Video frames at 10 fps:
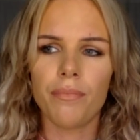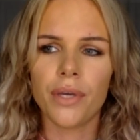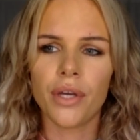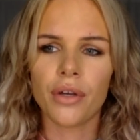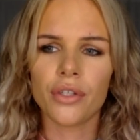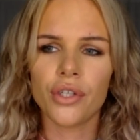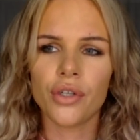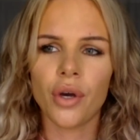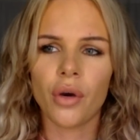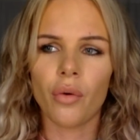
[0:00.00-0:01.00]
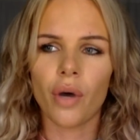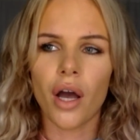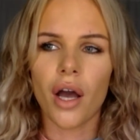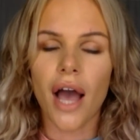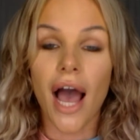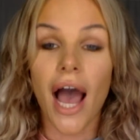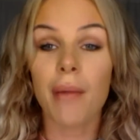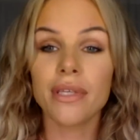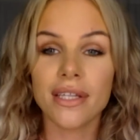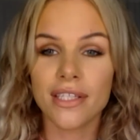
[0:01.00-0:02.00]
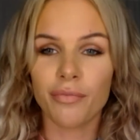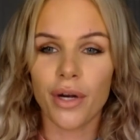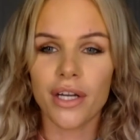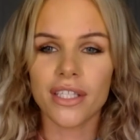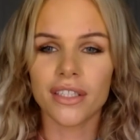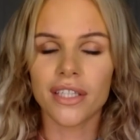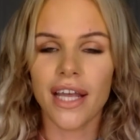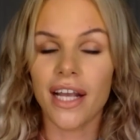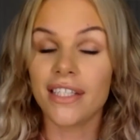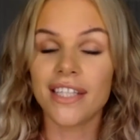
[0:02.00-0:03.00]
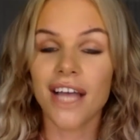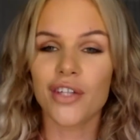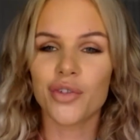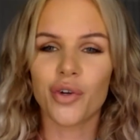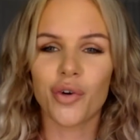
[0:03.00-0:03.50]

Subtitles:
because I'm a sensitive person and I start to